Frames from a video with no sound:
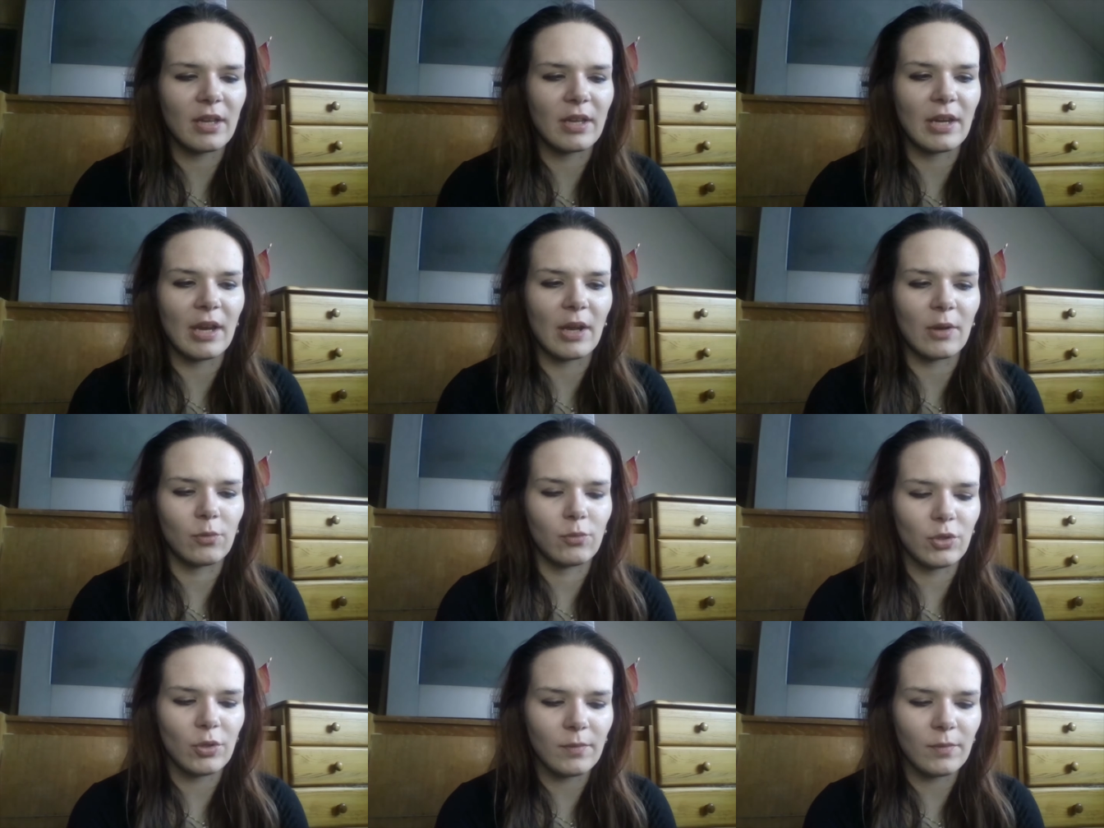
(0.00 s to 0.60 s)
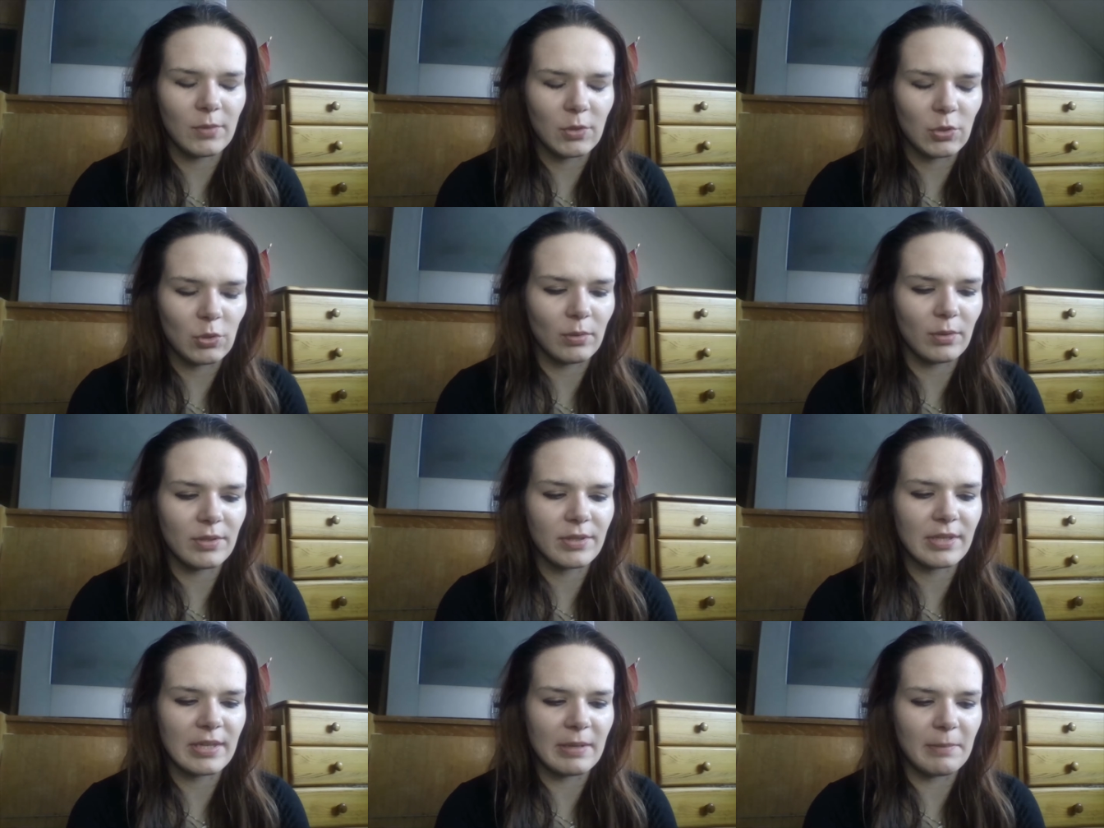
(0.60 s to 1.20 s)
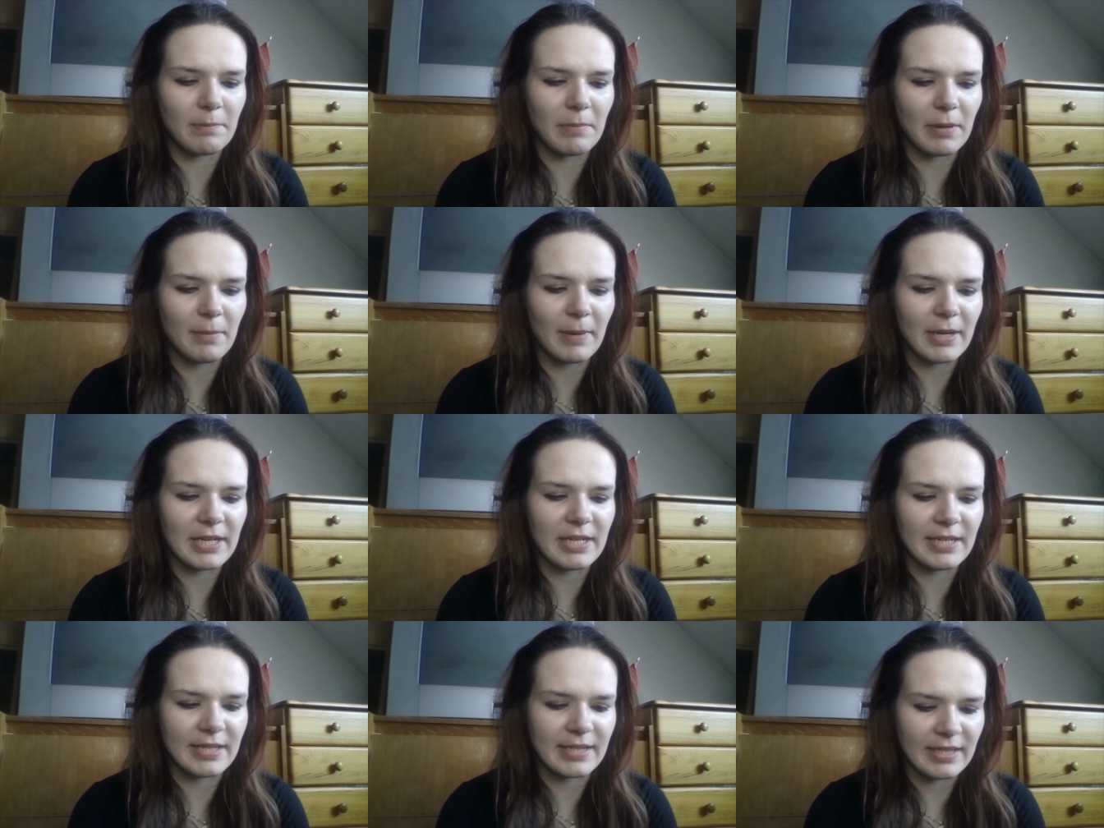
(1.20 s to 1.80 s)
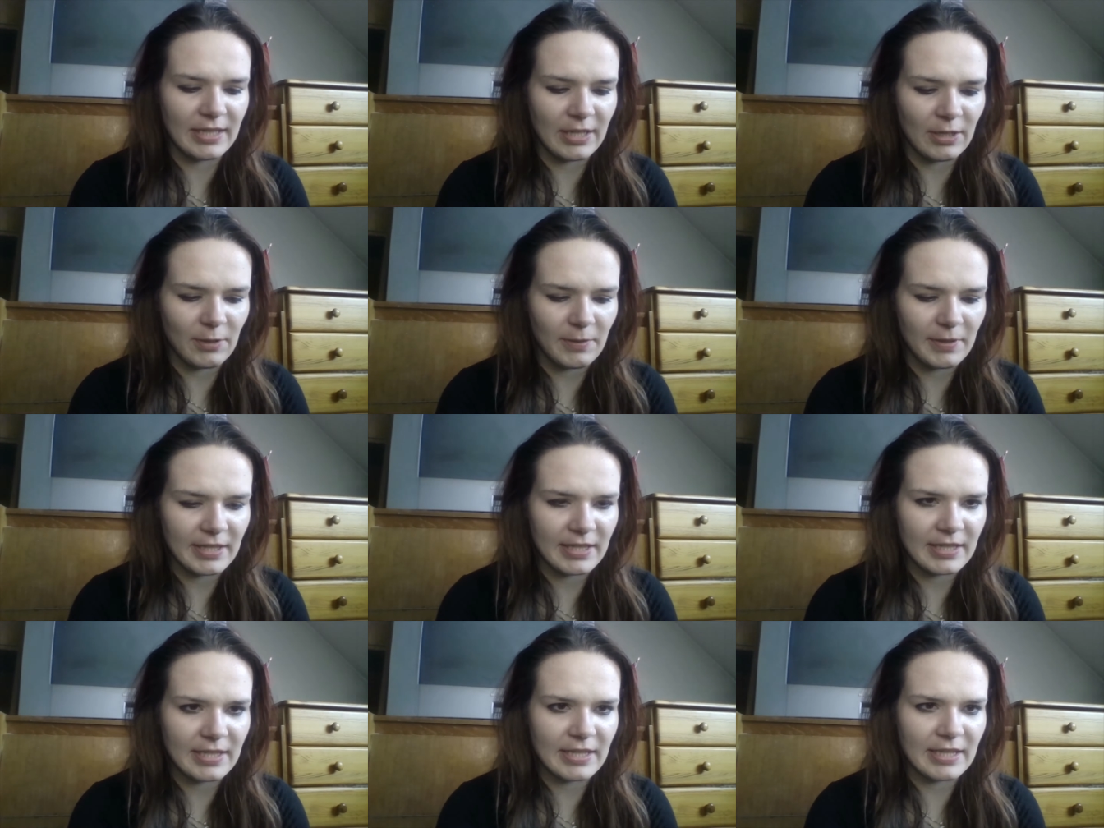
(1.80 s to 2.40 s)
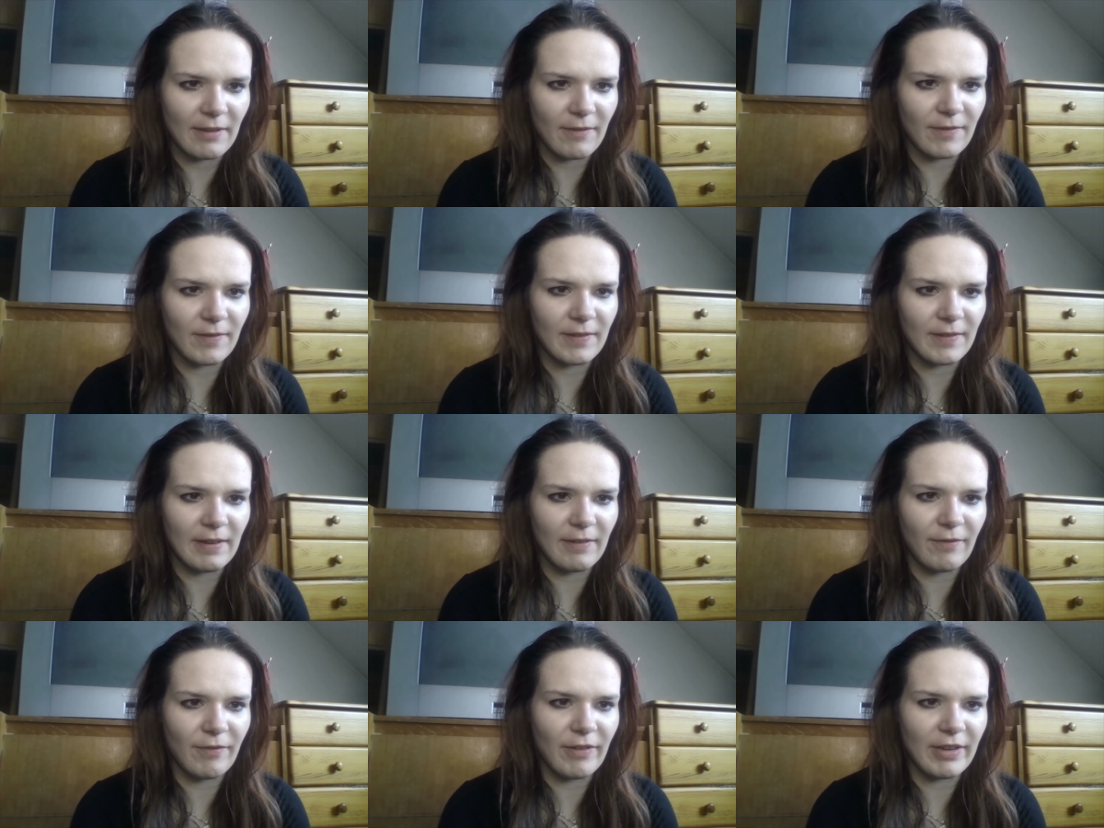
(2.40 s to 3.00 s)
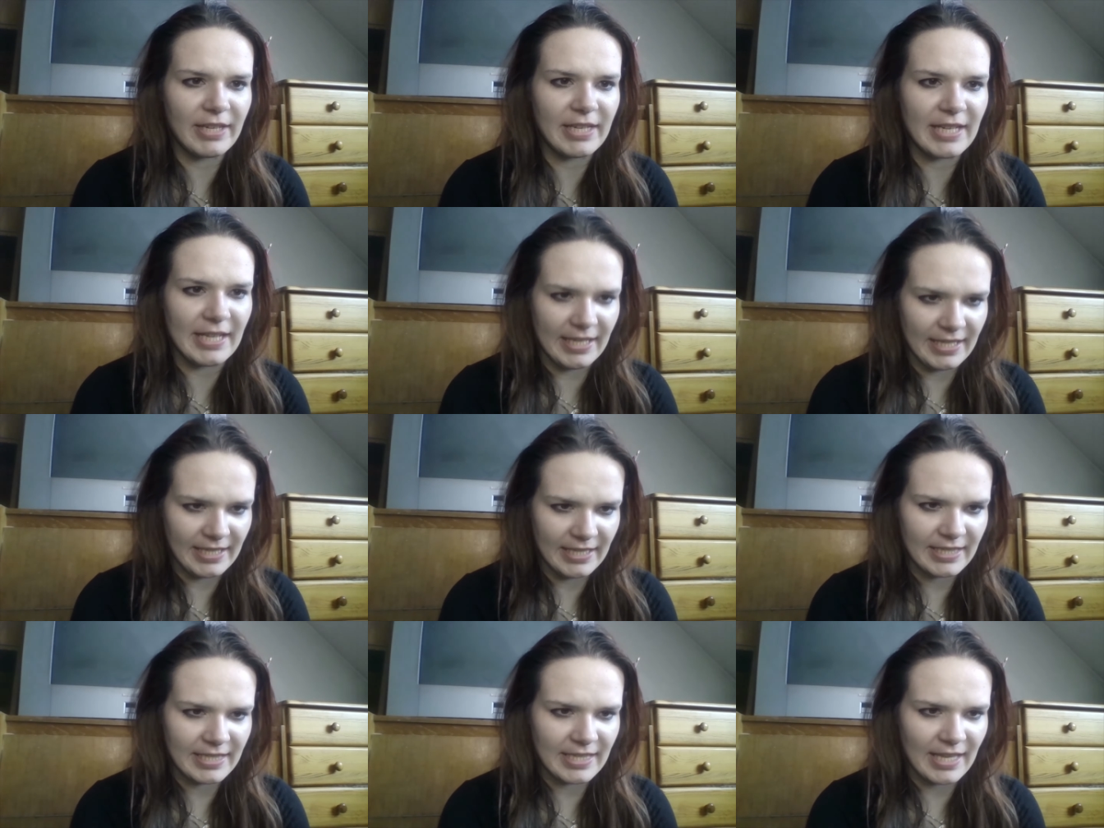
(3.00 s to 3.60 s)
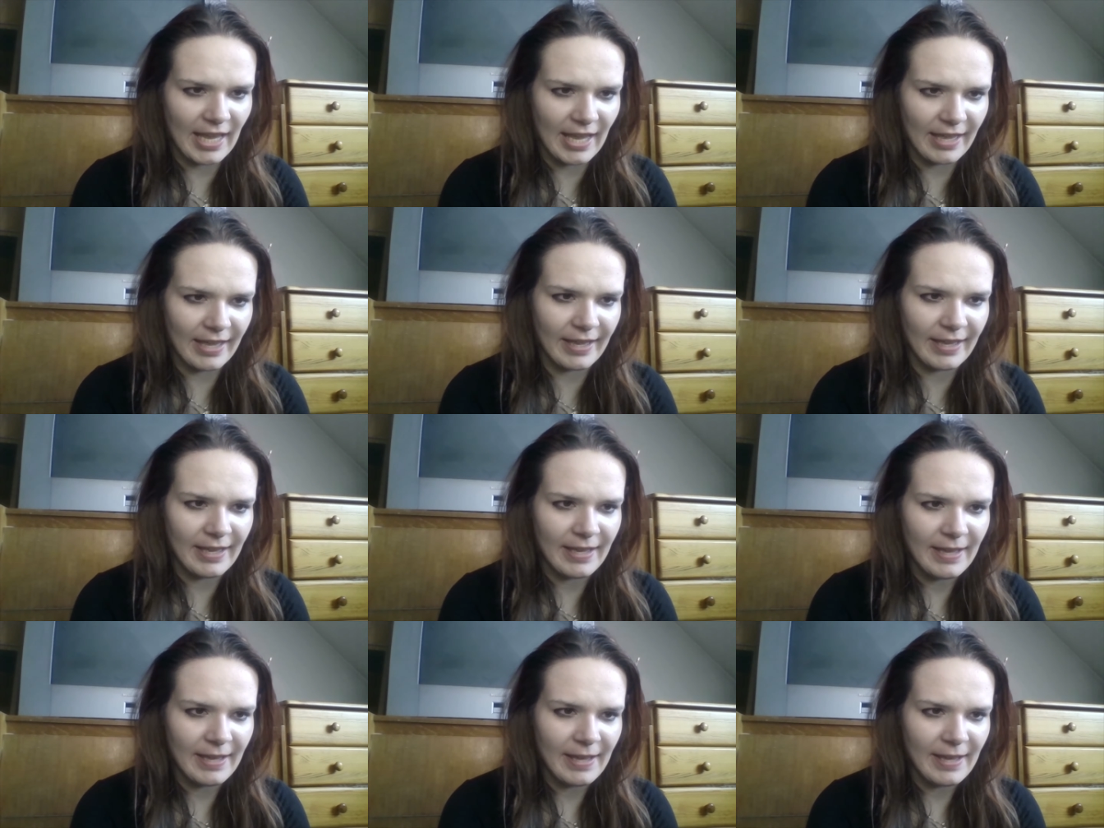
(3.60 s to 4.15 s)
in audiovisuals in Bad Buddy the series. If it is a